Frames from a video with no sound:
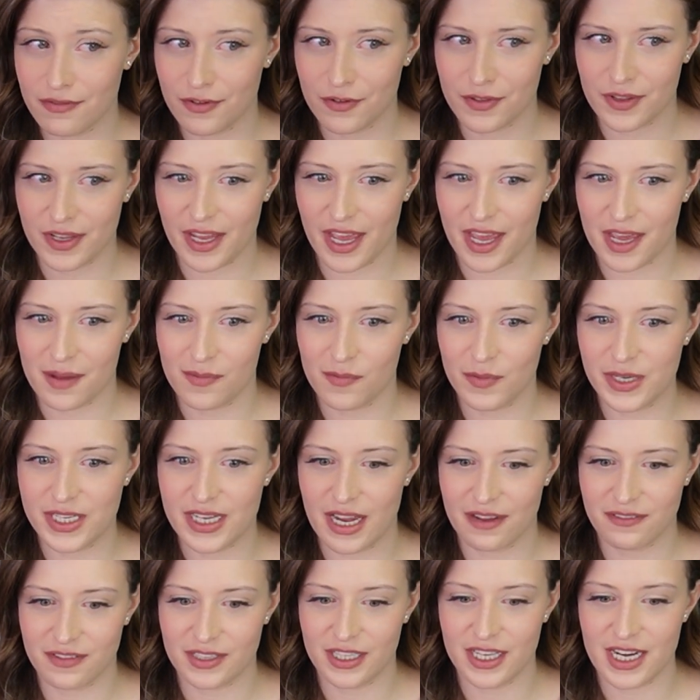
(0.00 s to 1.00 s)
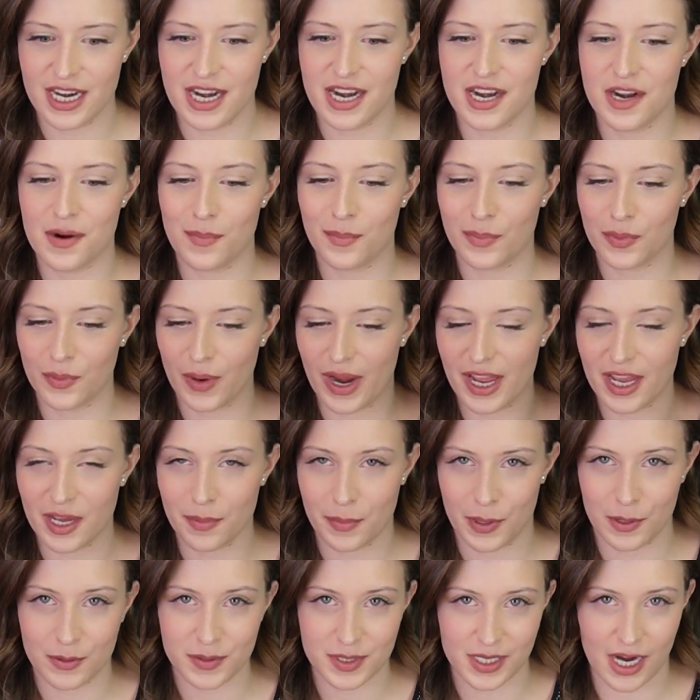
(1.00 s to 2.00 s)
for the game, we definitely needed a break
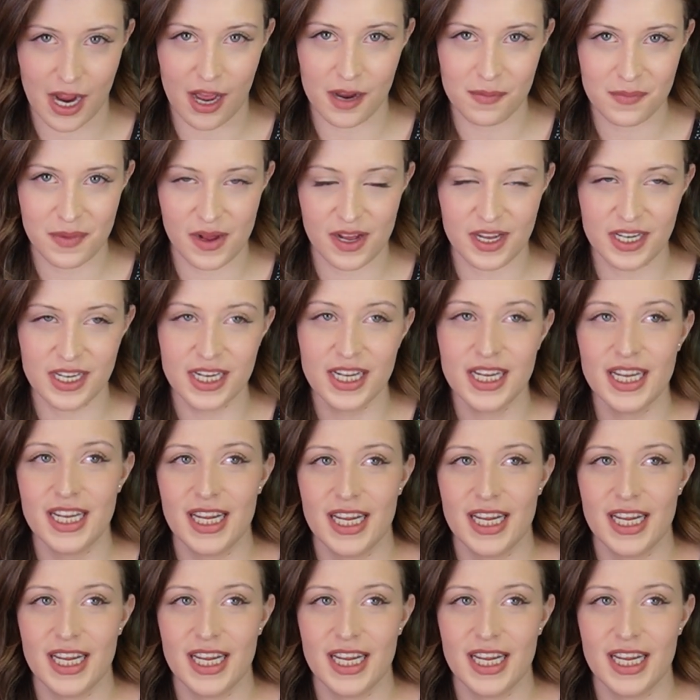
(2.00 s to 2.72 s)
post-Kanban.